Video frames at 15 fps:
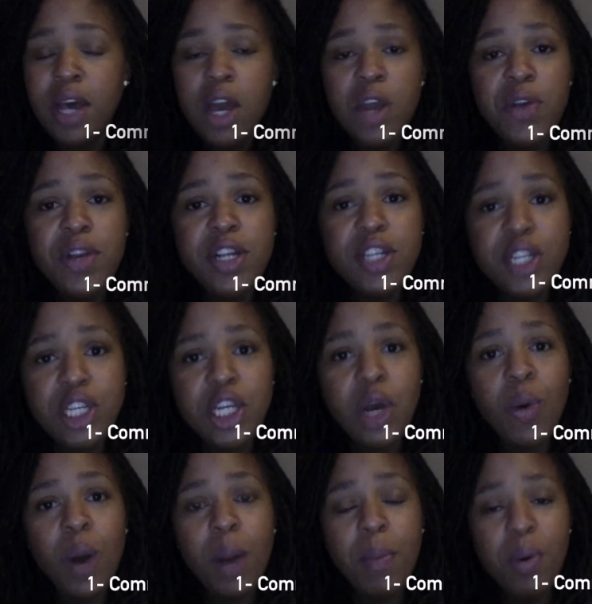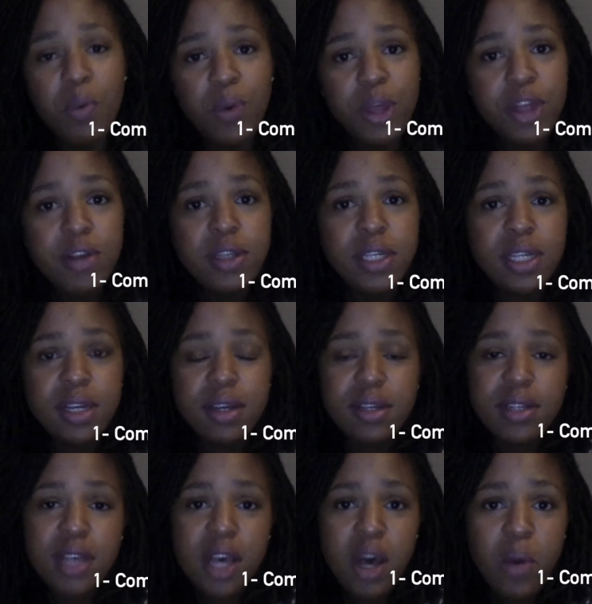You need to show up with your skills,
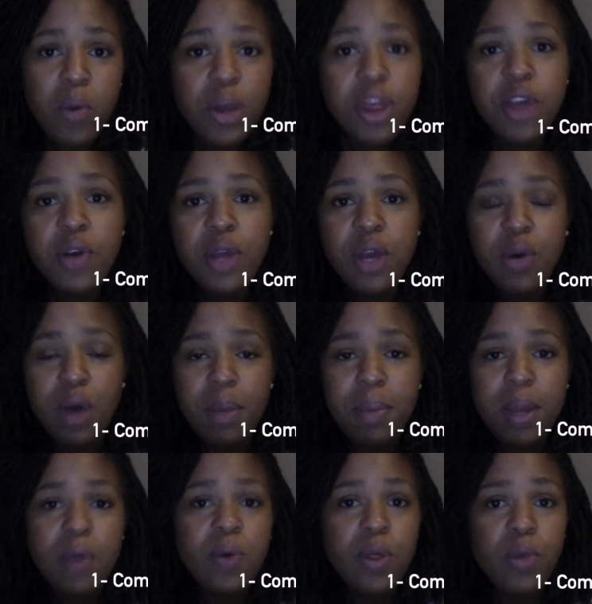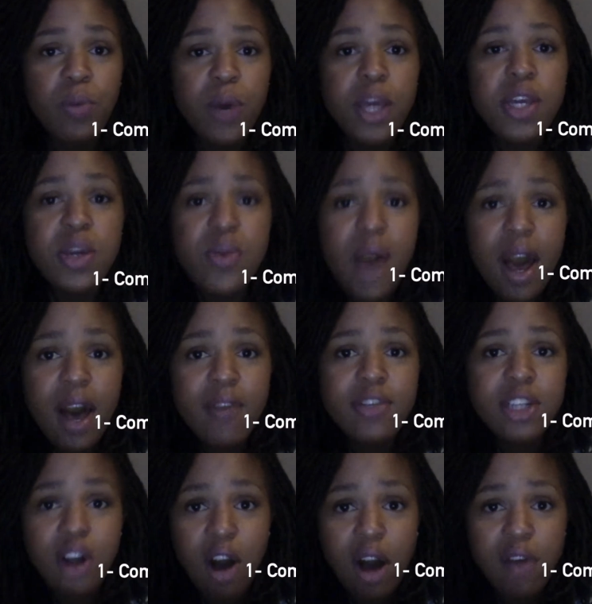with your equipment, with what you have
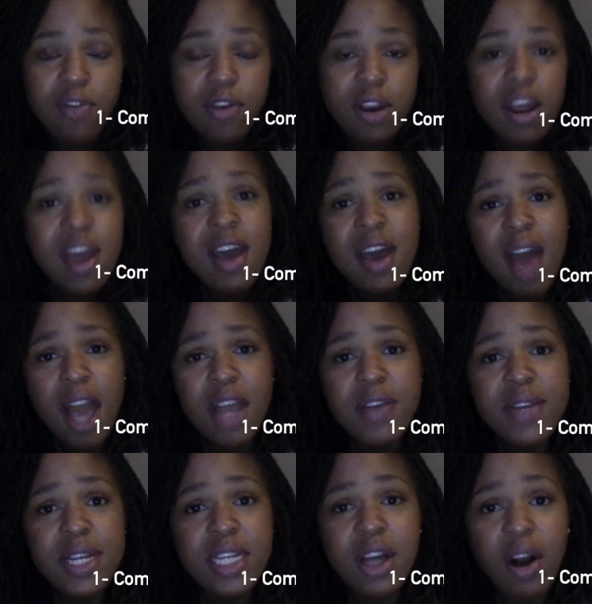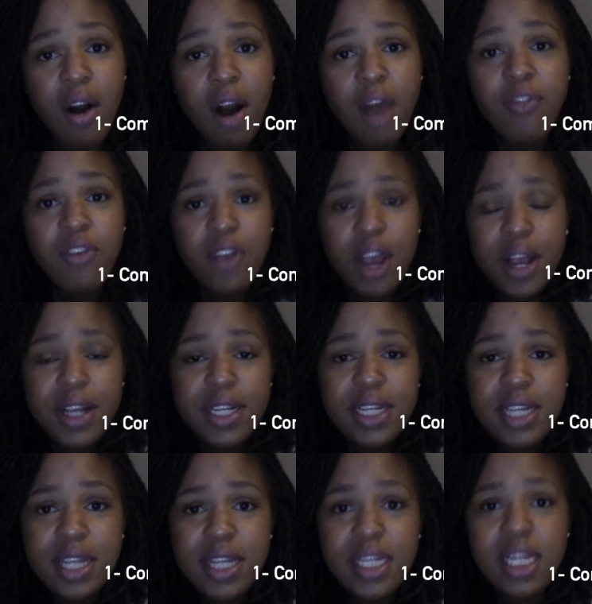to offer, and you need to offer it
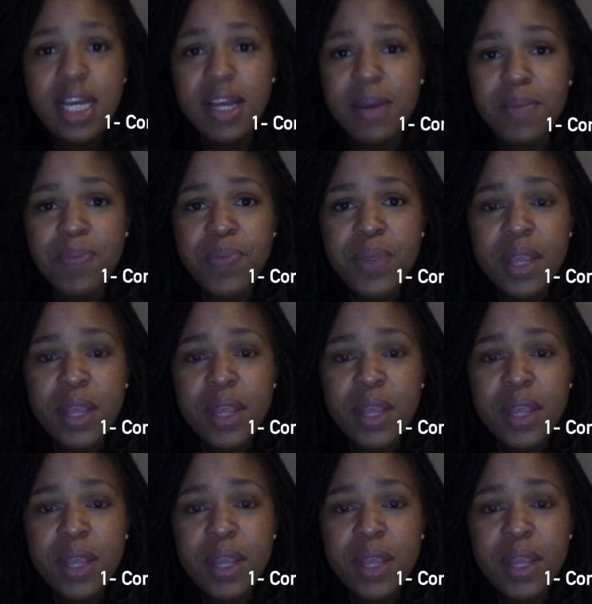to the team.